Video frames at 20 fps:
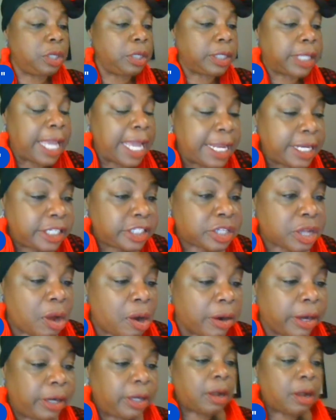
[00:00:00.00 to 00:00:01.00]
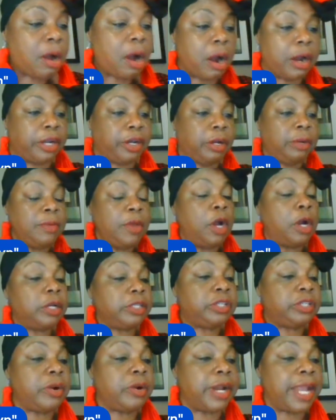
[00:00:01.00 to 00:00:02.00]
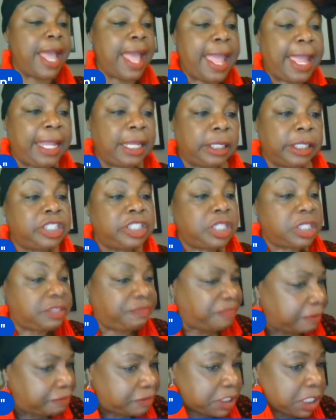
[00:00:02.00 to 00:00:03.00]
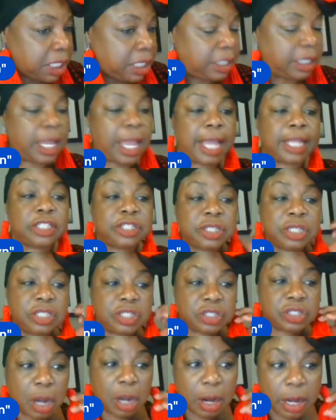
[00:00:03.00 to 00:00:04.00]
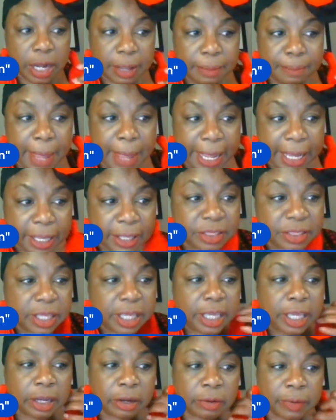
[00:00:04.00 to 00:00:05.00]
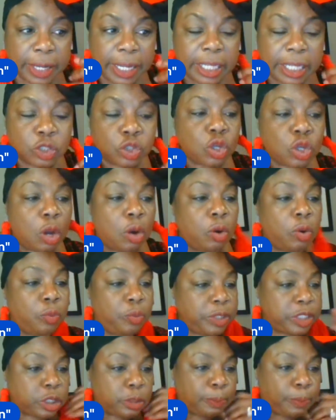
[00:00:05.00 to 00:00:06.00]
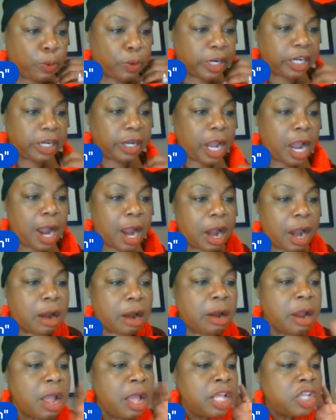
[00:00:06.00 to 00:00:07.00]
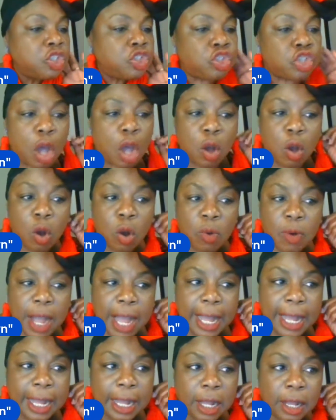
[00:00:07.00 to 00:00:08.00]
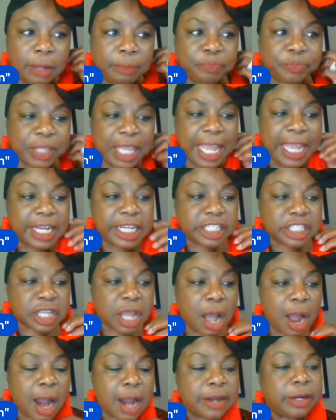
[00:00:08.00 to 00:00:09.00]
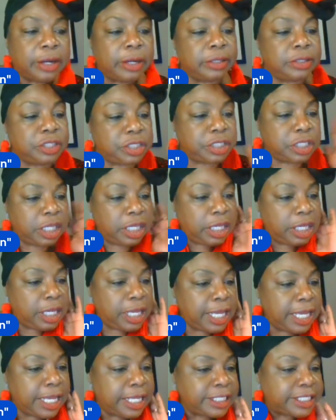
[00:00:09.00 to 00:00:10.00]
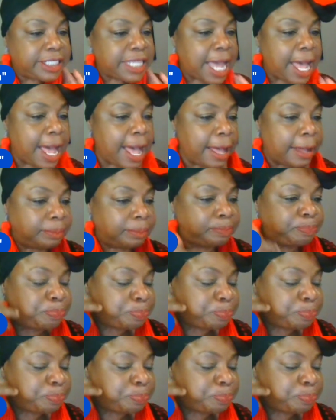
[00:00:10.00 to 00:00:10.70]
Candace Carter, her daughter Haley, she's 15, and she started making the earrings. So we supported her. So um, Candace Carter, she is um,